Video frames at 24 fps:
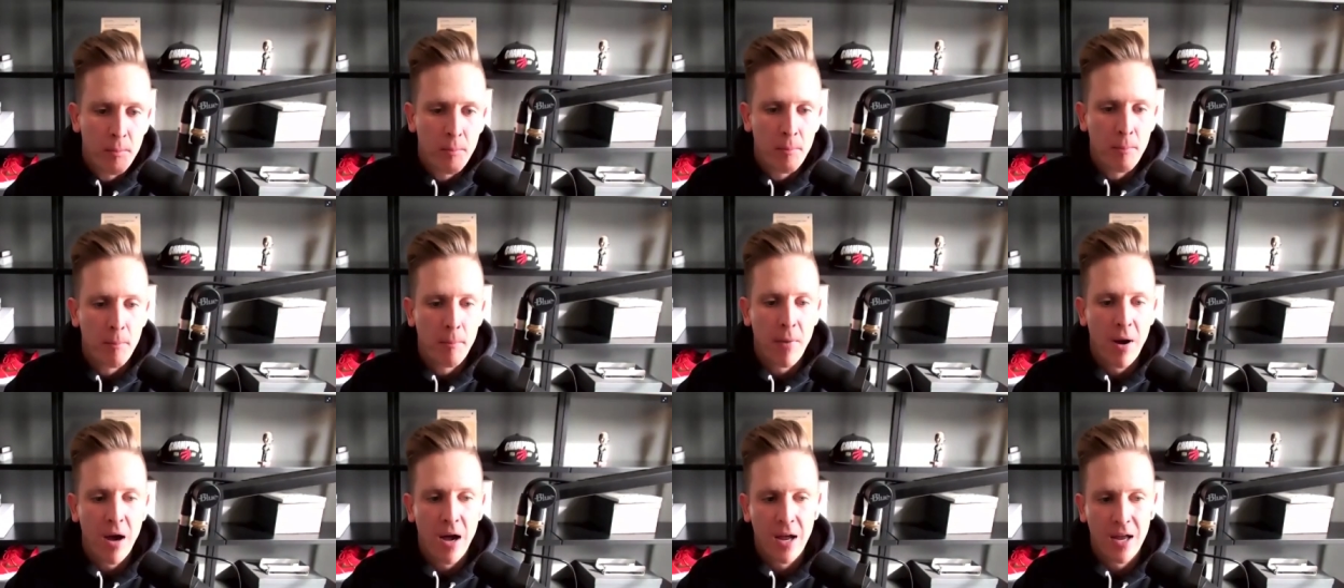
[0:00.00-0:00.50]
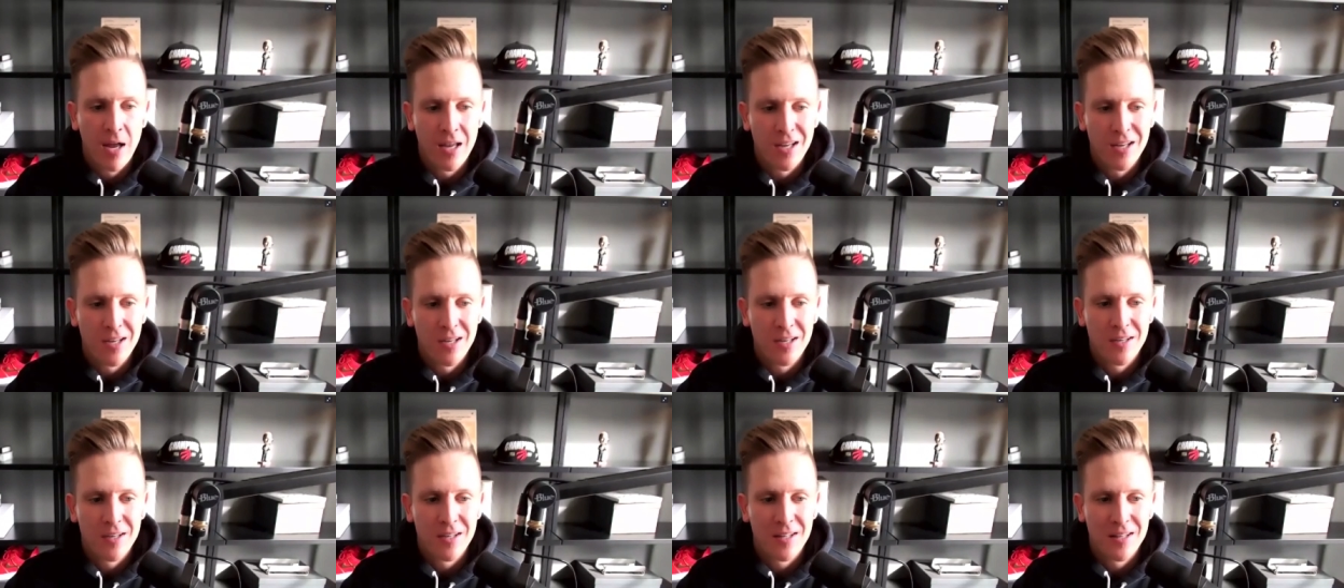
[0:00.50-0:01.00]

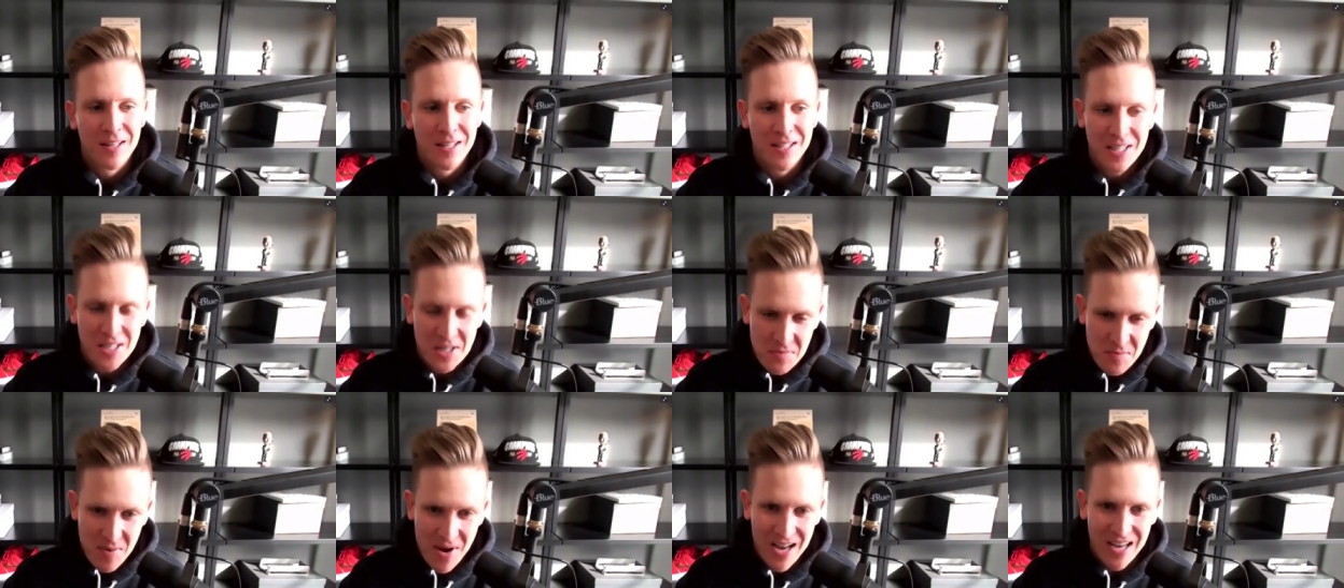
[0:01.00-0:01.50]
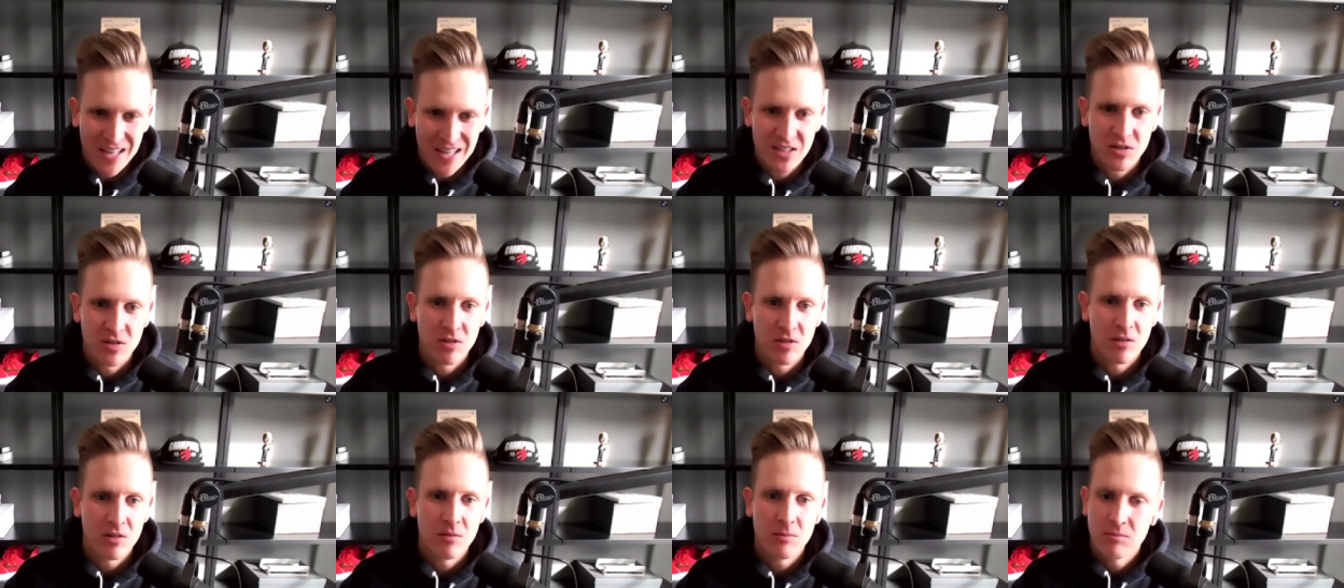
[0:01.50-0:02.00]
My lead
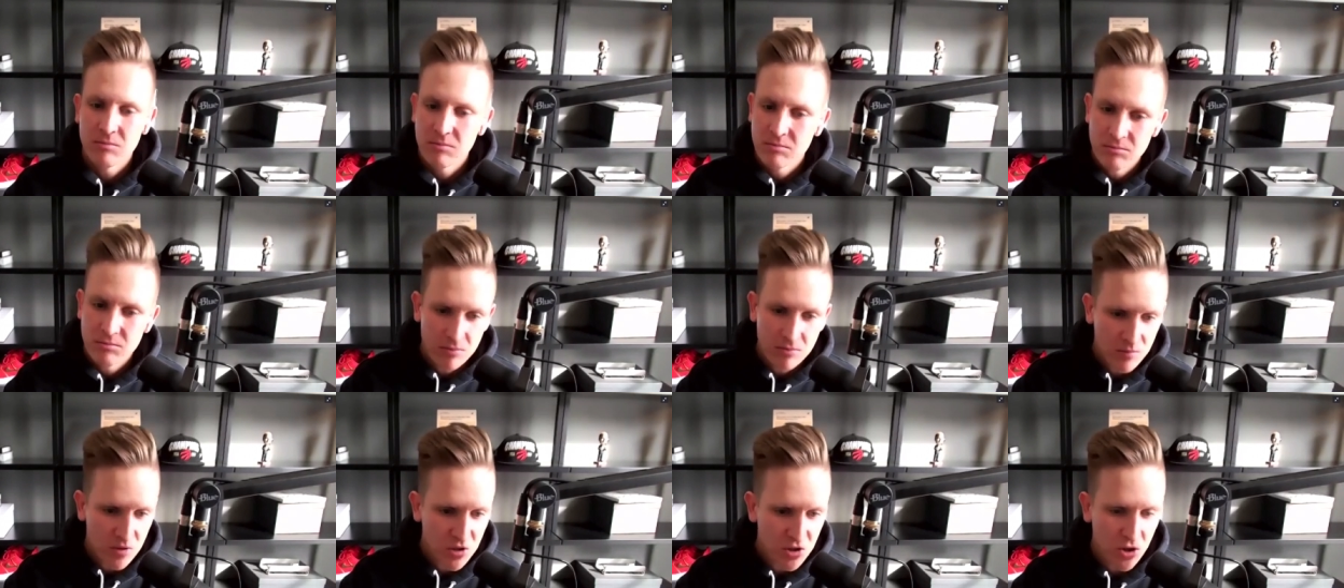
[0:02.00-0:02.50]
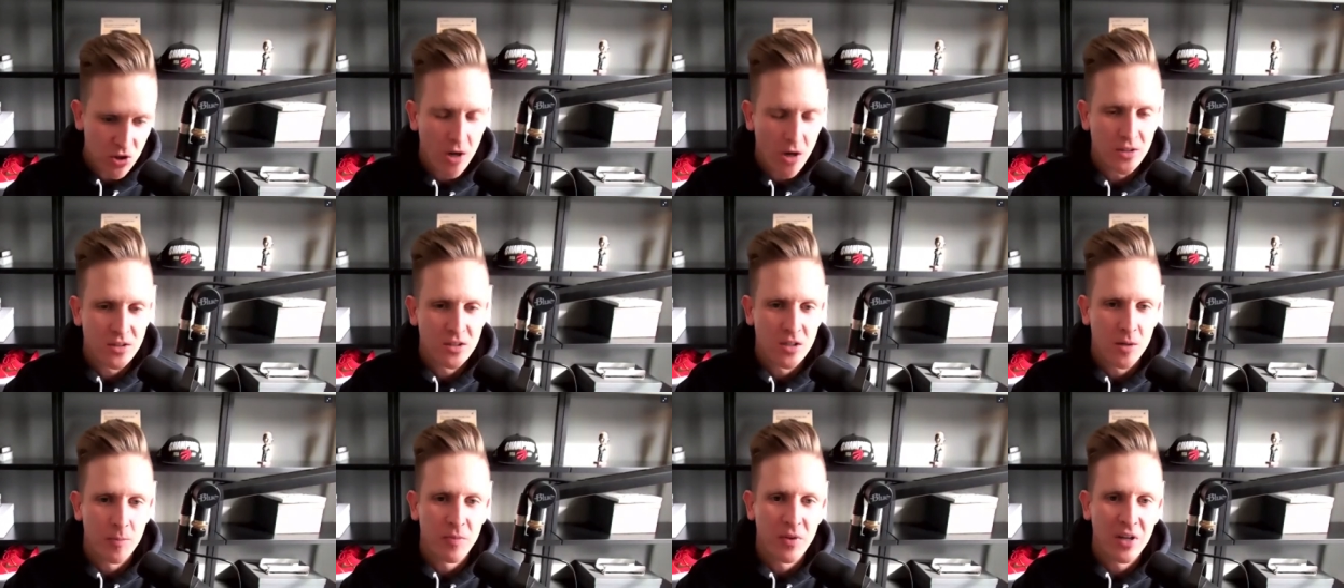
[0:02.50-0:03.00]
pastor saw
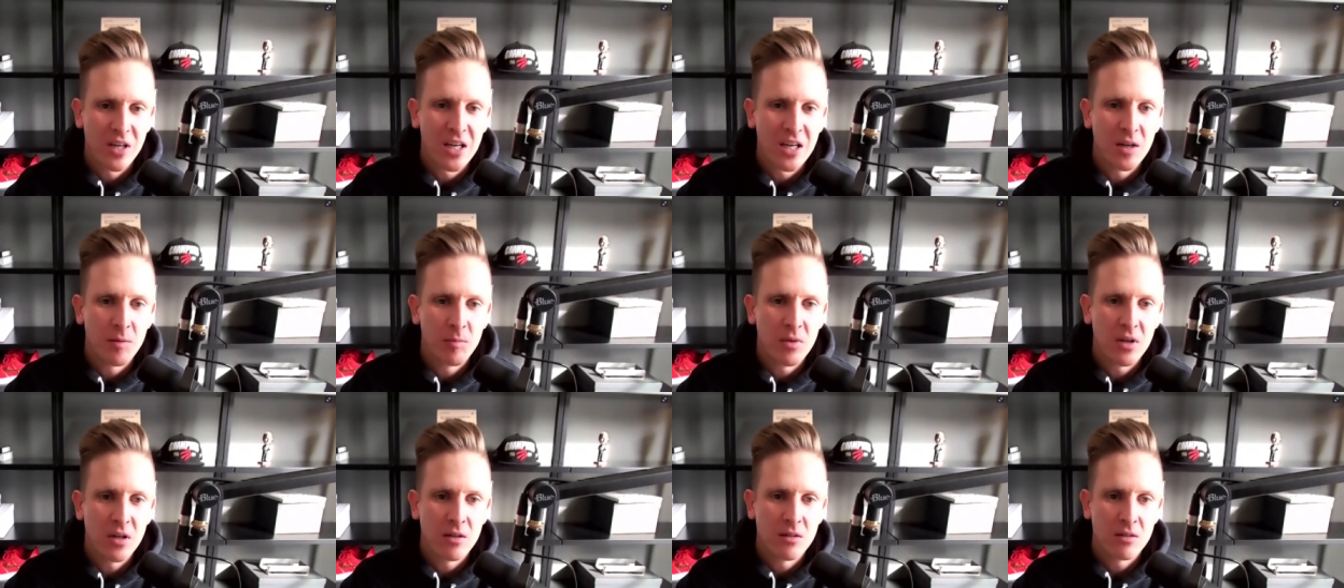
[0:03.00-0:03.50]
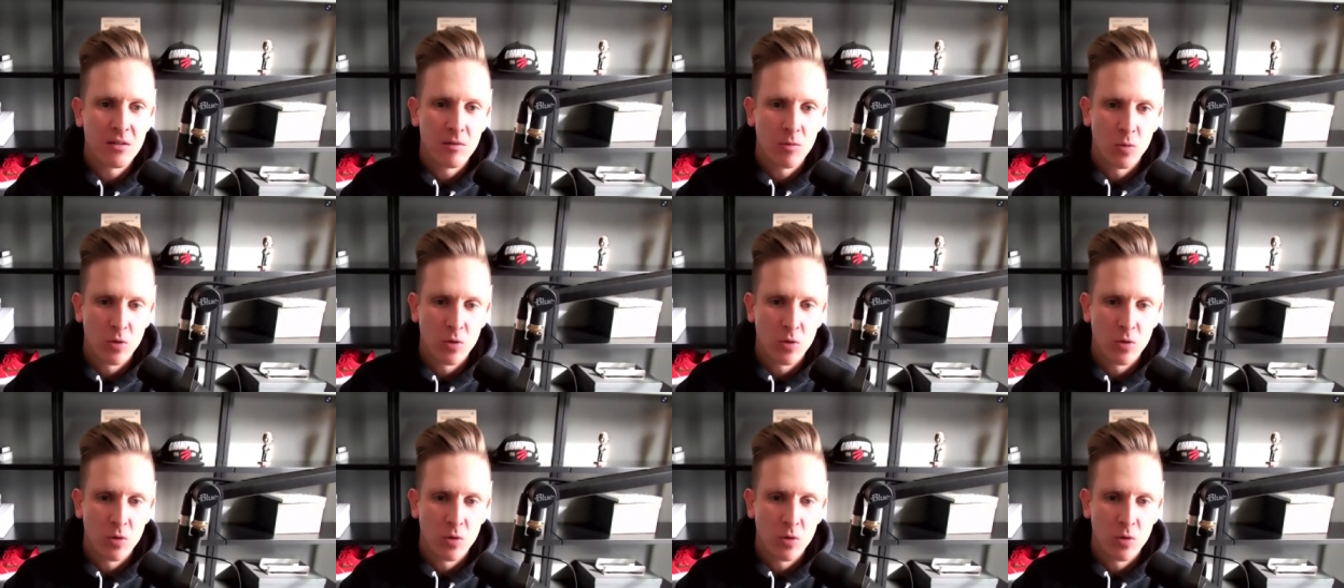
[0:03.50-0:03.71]
something in me.